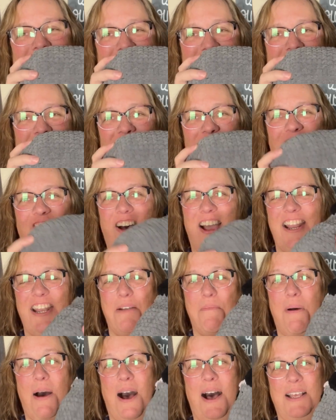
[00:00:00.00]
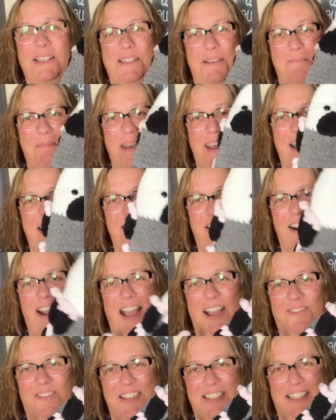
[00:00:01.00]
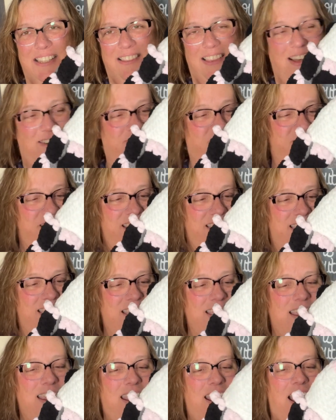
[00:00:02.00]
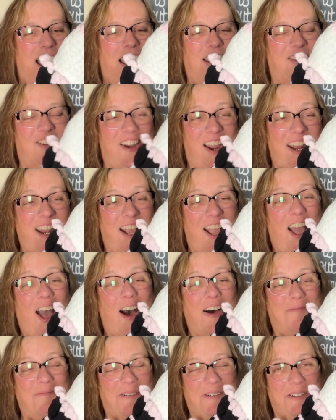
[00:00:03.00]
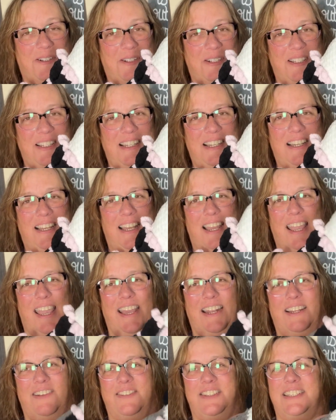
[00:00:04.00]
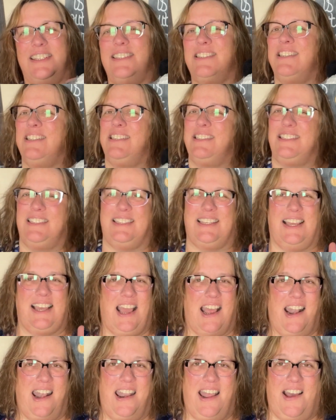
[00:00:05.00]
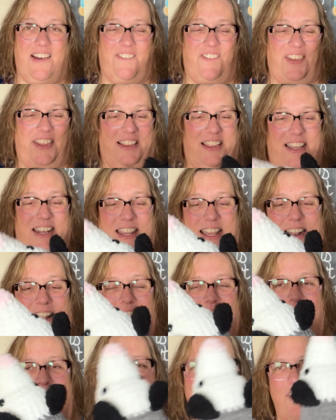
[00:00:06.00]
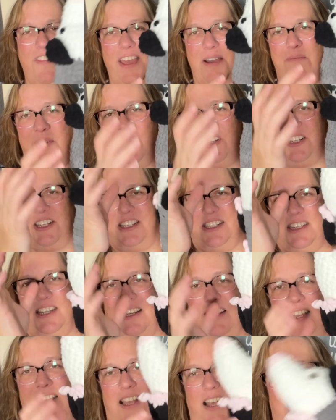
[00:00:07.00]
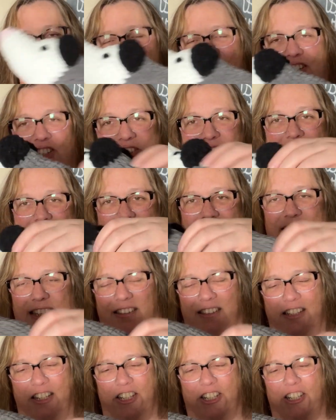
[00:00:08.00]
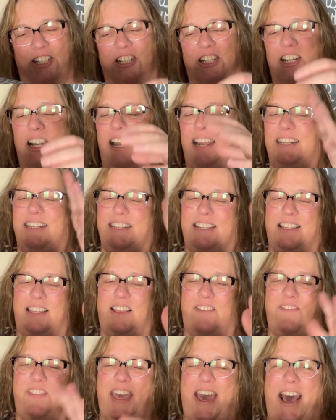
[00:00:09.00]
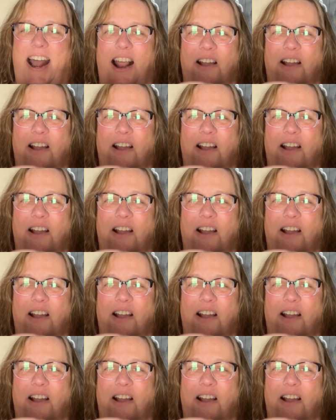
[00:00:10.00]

not find a possum pattern I was in love with. I tried a couple and I just was not feeling it. A lot of them are just a straight cylinder. I didn't love that. I